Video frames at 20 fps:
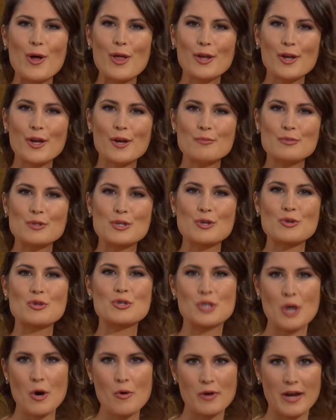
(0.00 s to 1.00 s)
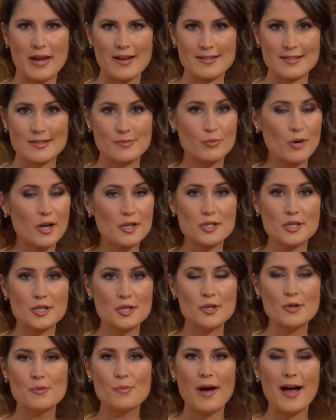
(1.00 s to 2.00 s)
Welcome to Showcase, brought to
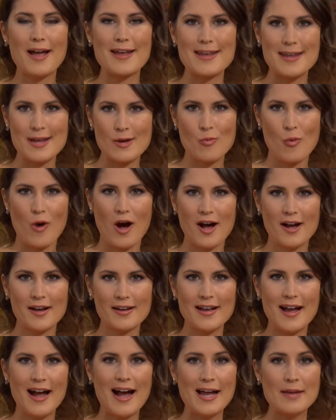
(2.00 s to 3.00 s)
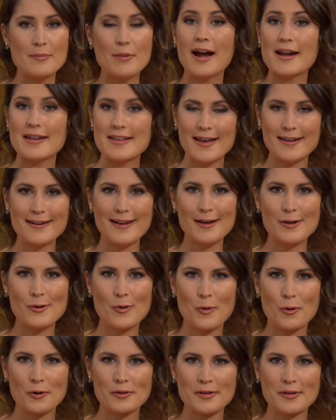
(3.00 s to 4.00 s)
you by EY. I'm Ariane
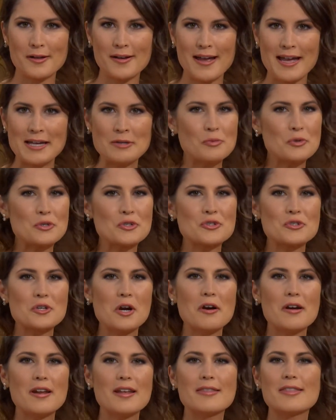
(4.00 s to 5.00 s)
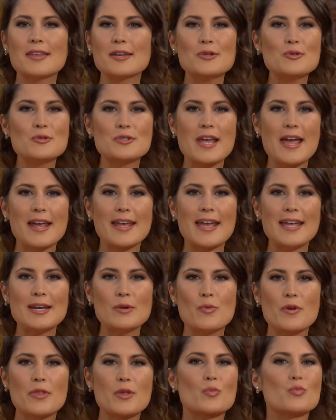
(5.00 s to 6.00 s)
Alcorta, and we're starting the new decade
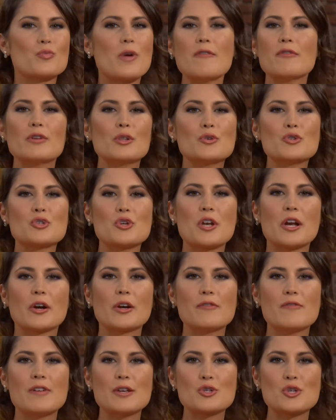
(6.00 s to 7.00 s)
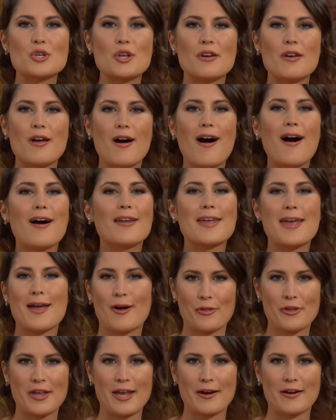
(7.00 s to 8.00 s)
with a revolutionary vision on
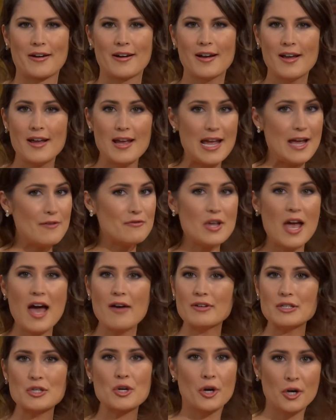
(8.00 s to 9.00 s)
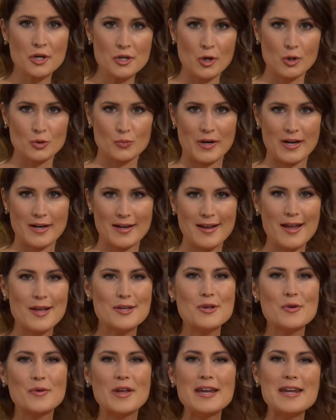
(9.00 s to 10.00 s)
healthcare. If you haven't heard already,
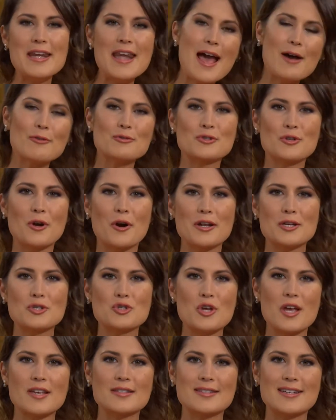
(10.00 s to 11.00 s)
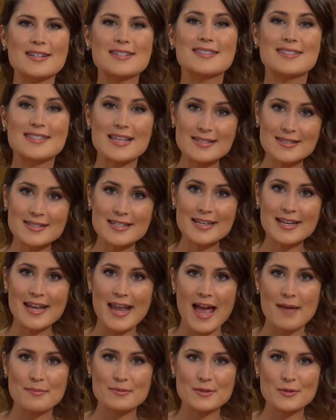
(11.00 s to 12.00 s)
you can now start ingesting Sunsen
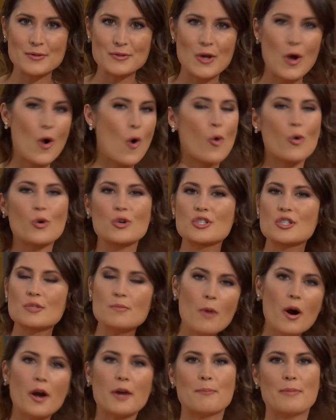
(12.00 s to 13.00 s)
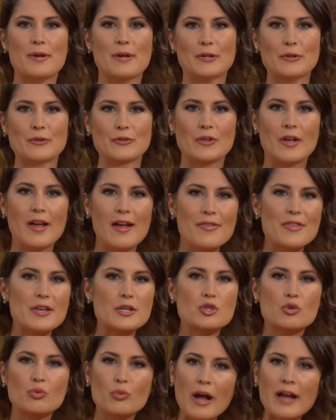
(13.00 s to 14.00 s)
capsules or smart pills that
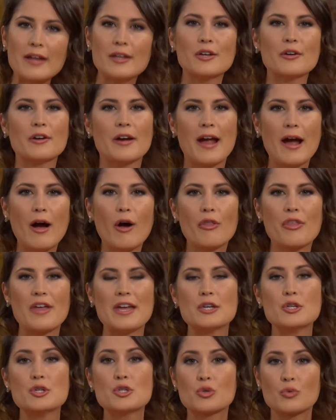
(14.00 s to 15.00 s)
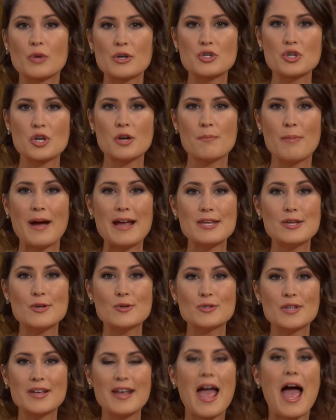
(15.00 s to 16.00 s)
track your health and nutrition by
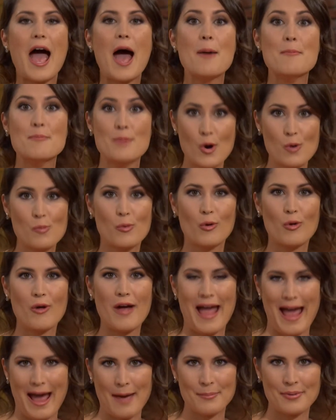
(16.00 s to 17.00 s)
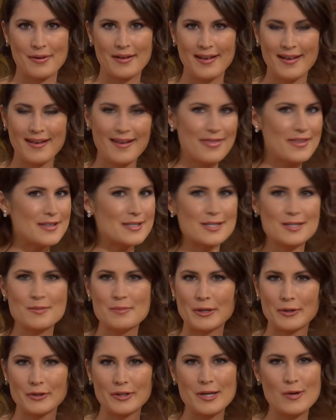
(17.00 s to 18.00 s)
using a mobile app. This is
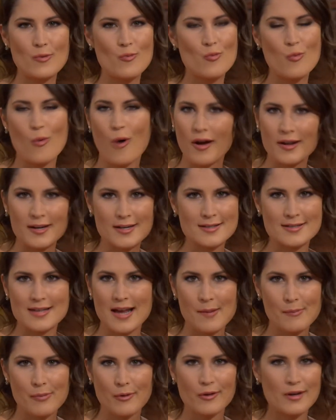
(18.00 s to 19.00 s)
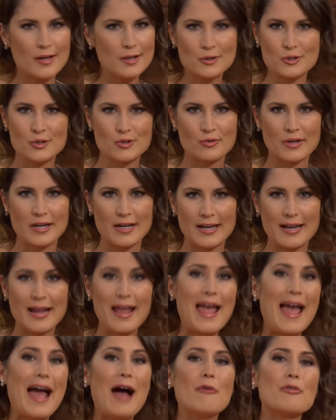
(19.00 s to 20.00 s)
merely one example illustrating
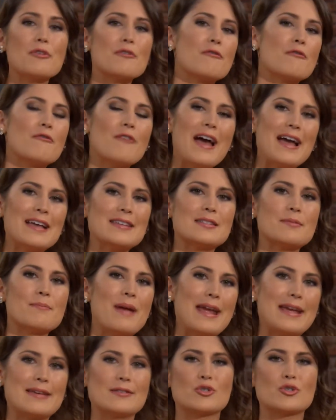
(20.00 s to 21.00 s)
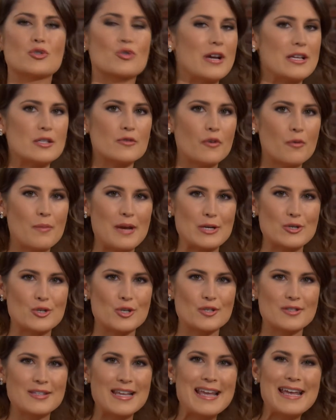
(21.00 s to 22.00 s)
how the fast-paced
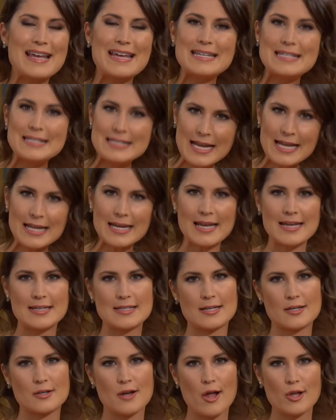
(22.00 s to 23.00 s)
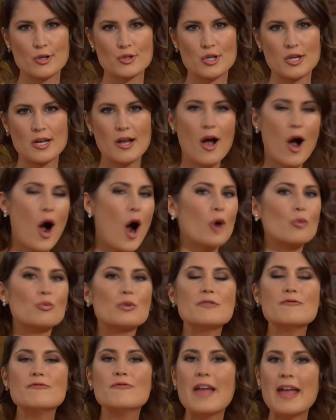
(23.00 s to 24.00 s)
transformations in data and technology are
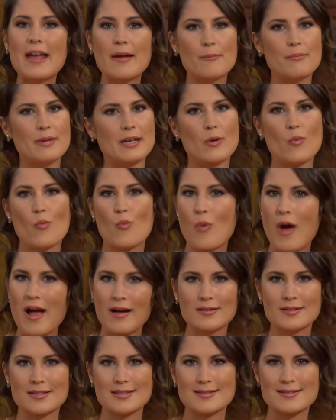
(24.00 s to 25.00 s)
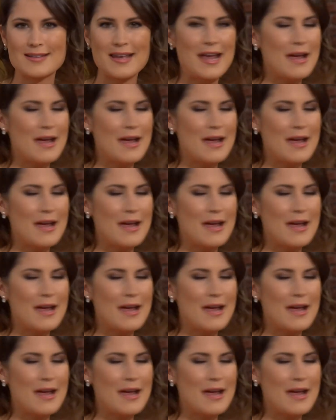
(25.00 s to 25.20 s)
revamping wellness.